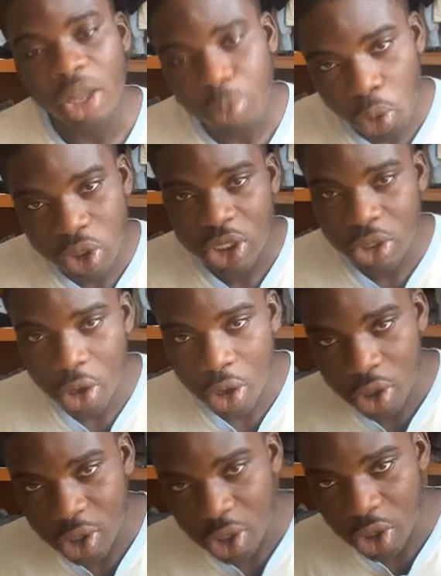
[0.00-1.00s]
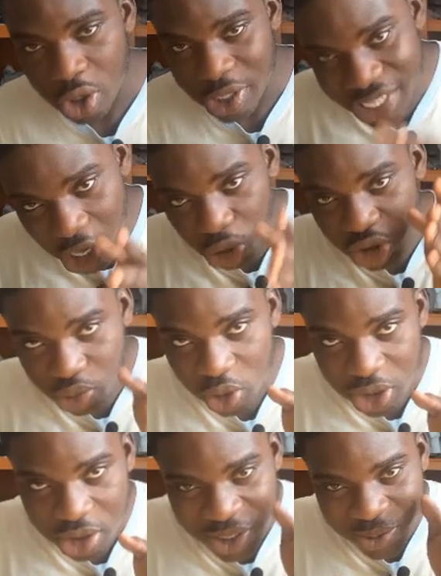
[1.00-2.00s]
portion, that
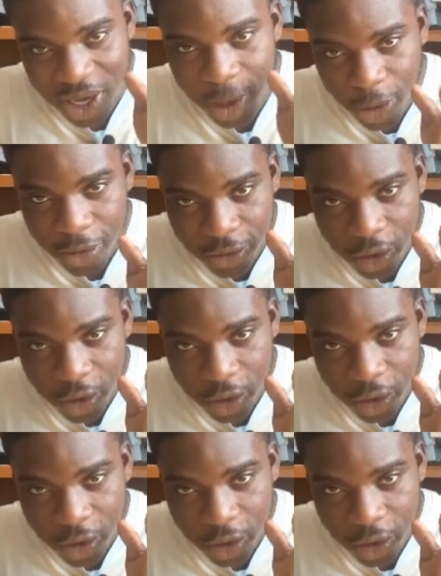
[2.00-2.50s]
contribution is made up of